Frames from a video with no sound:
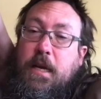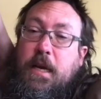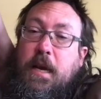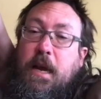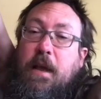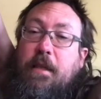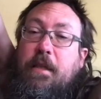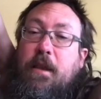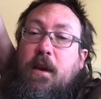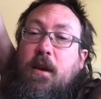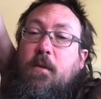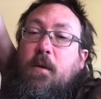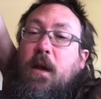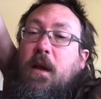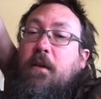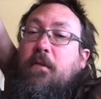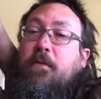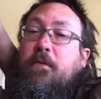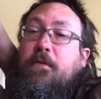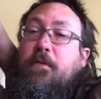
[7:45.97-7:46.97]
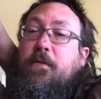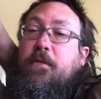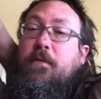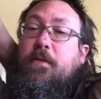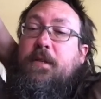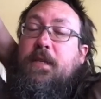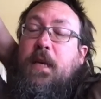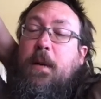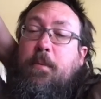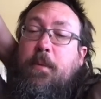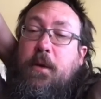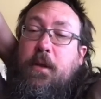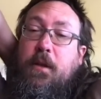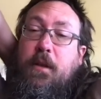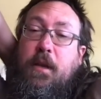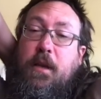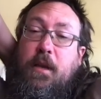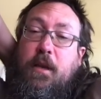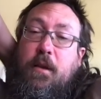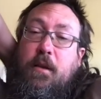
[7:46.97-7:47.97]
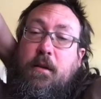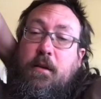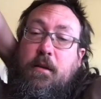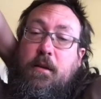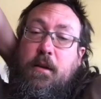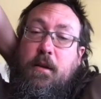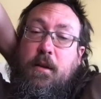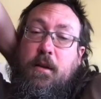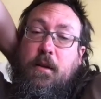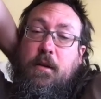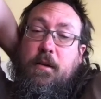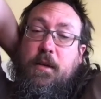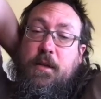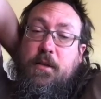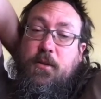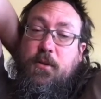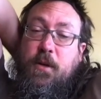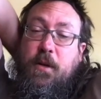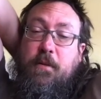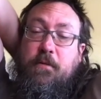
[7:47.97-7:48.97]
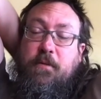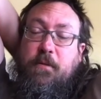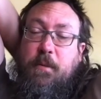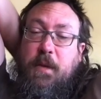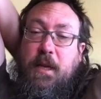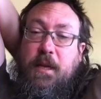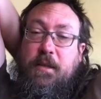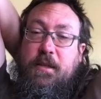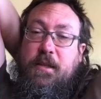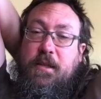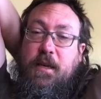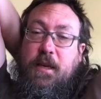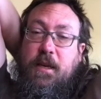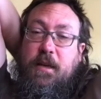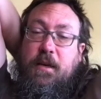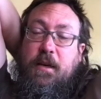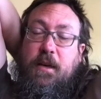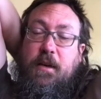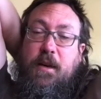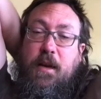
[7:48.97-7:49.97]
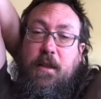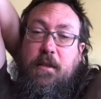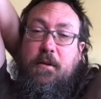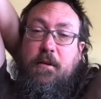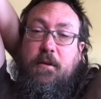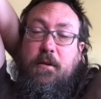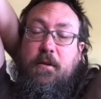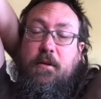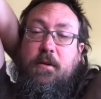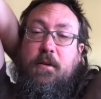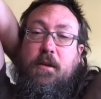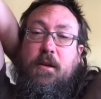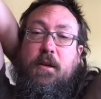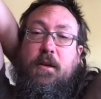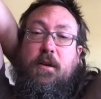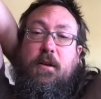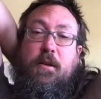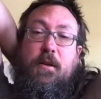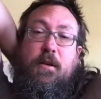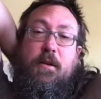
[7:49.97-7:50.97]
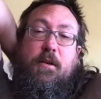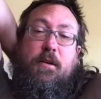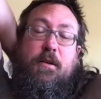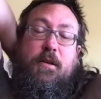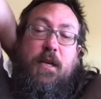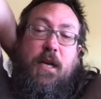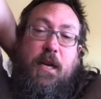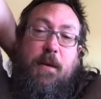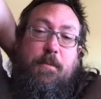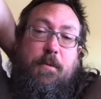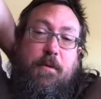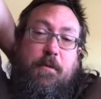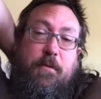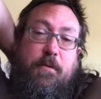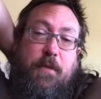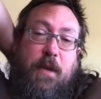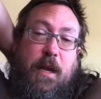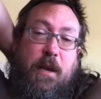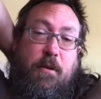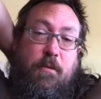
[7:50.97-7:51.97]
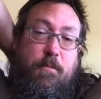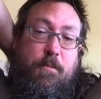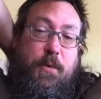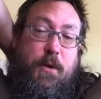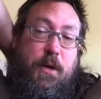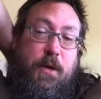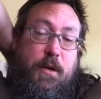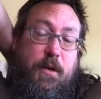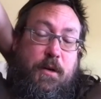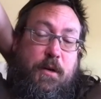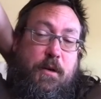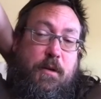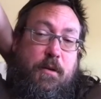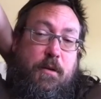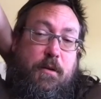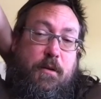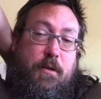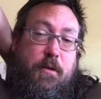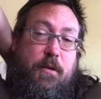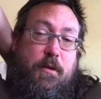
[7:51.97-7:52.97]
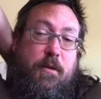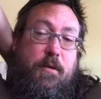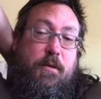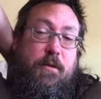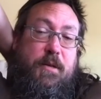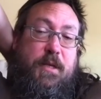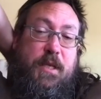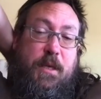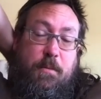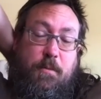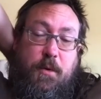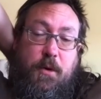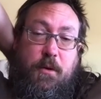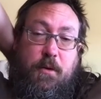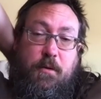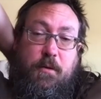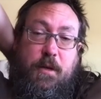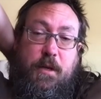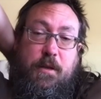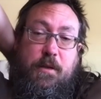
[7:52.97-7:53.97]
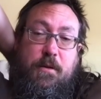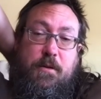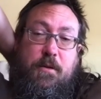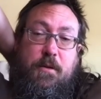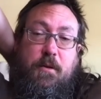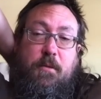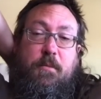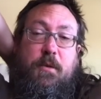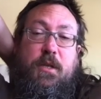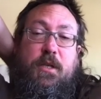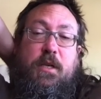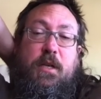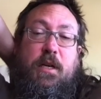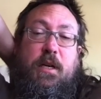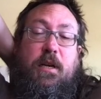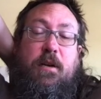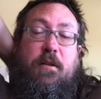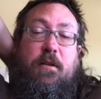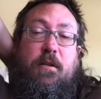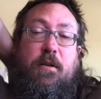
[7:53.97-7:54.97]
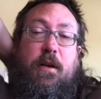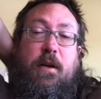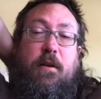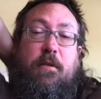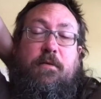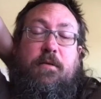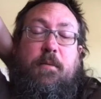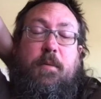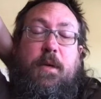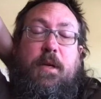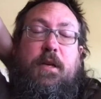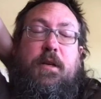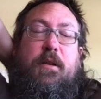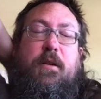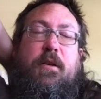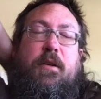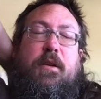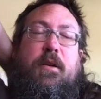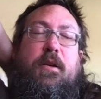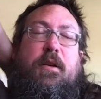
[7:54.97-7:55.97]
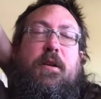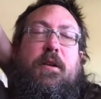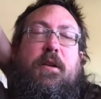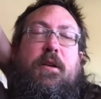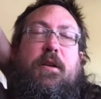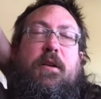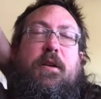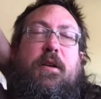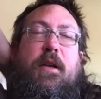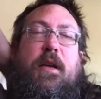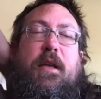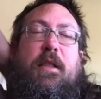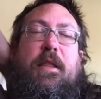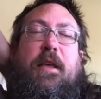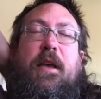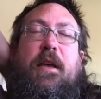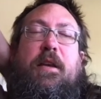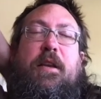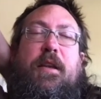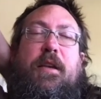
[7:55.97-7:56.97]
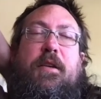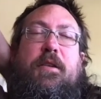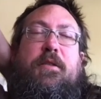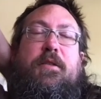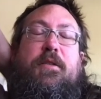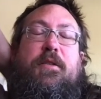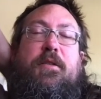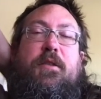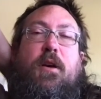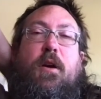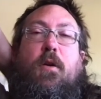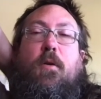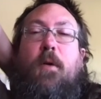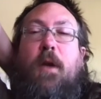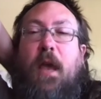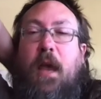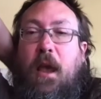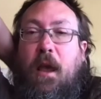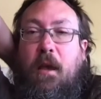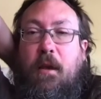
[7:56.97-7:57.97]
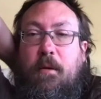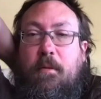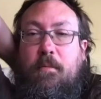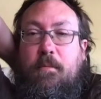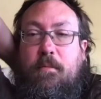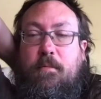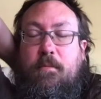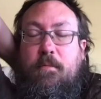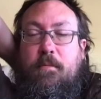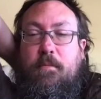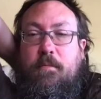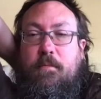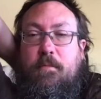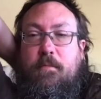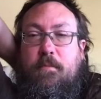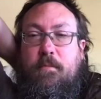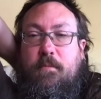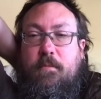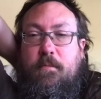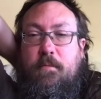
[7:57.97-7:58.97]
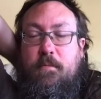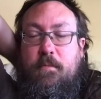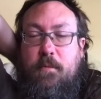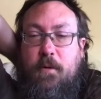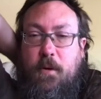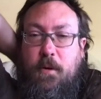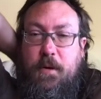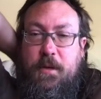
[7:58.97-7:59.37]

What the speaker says: And then you have separately, disjoint from that set, another type of output symbol in the Turing machine alphabet, and that is OK, or